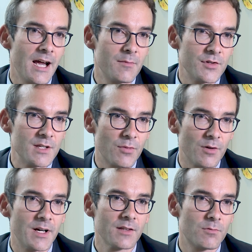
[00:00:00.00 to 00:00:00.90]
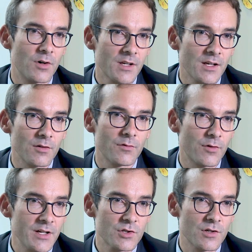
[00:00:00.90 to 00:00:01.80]
I'm a diplomat working on
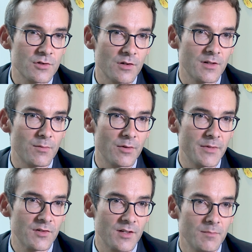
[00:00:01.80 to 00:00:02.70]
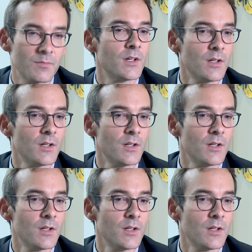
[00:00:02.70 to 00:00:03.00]
French cultural diplomacy.